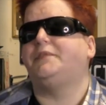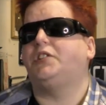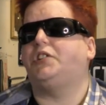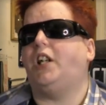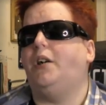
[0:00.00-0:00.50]

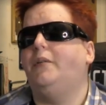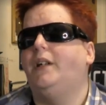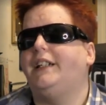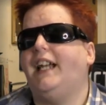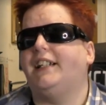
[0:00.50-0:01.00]
So
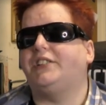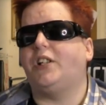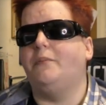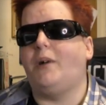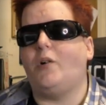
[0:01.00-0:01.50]

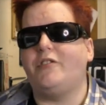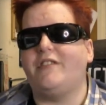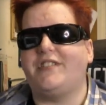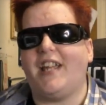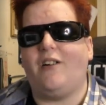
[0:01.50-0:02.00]
Mulder
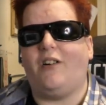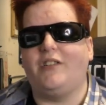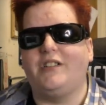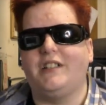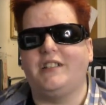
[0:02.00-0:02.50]
is out
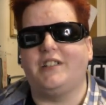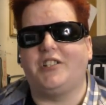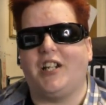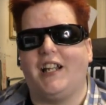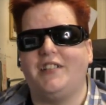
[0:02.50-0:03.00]
on the
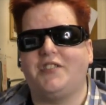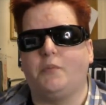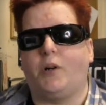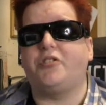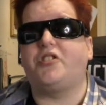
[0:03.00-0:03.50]
chase
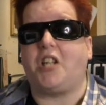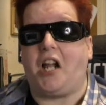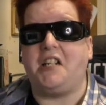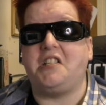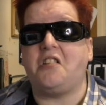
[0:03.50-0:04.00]
while
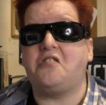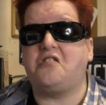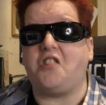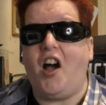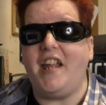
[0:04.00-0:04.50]
Scully does
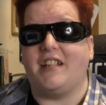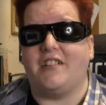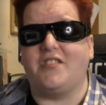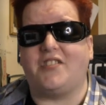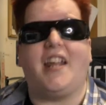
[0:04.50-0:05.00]

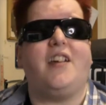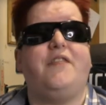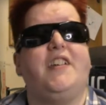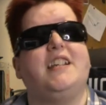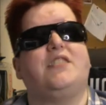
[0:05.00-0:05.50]
science, and I
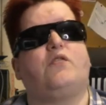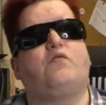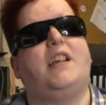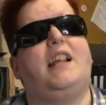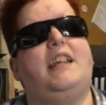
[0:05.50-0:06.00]
think it's a
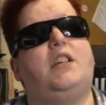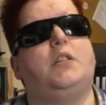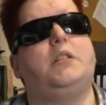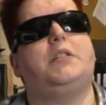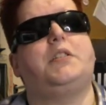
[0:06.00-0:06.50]
really
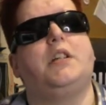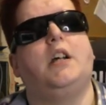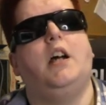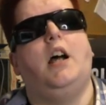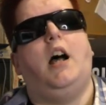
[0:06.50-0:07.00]
good.
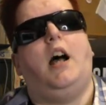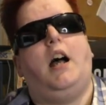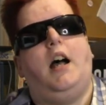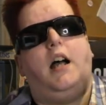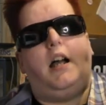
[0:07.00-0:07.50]

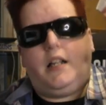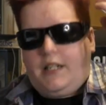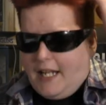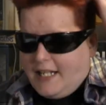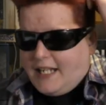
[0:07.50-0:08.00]

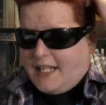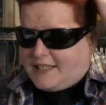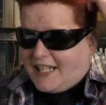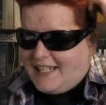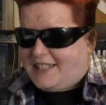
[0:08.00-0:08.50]
It
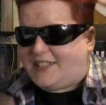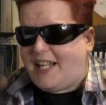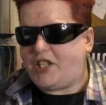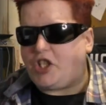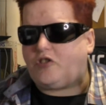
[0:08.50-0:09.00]
takes
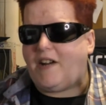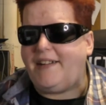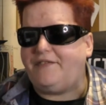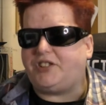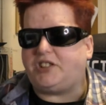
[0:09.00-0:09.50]
their
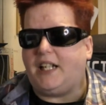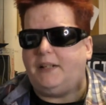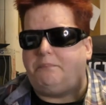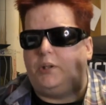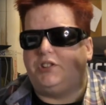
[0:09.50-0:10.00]
strengths
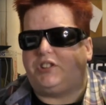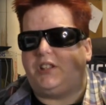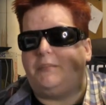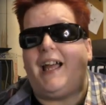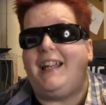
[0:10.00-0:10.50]
and puts
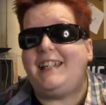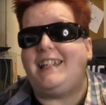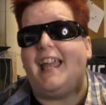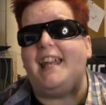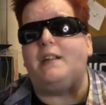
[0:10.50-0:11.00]
them, and
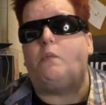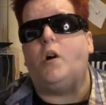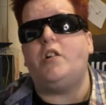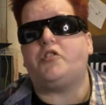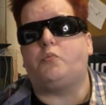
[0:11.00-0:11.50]
again, it
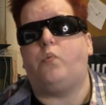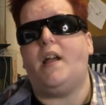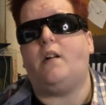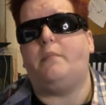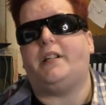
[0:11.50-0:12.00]
works
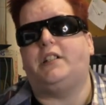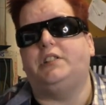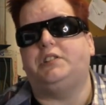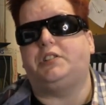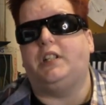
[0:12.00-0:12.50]
well
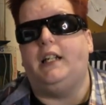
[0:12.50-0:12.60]
because